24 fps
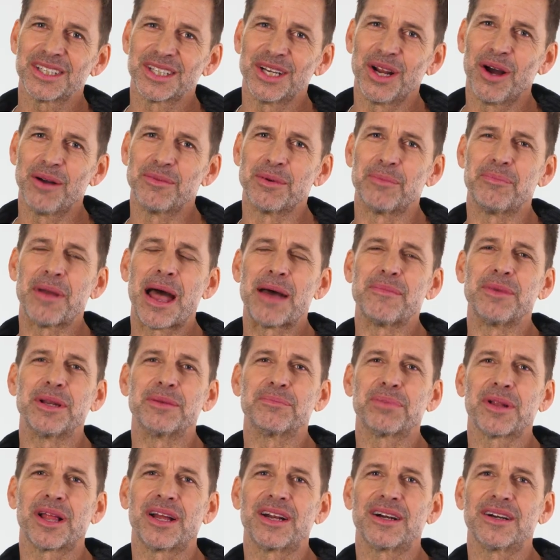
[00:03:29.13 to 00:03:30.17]
You know, I'm a badminton
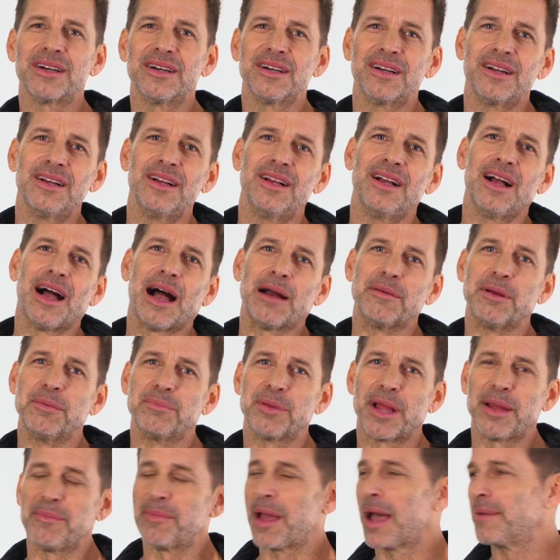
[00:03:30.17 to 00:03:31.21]
player. I've been
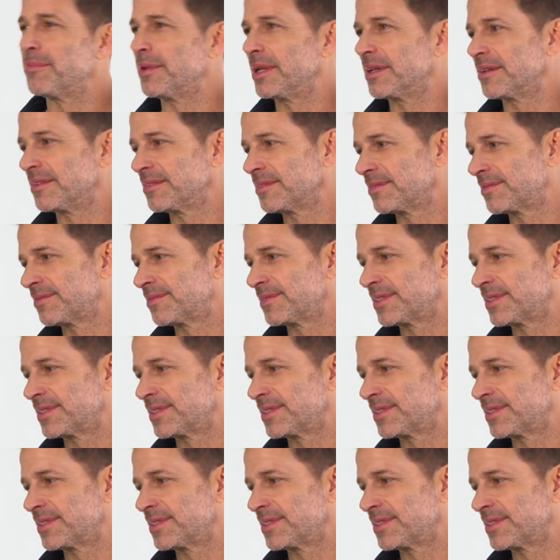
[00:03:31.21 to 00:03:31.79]
playing badminton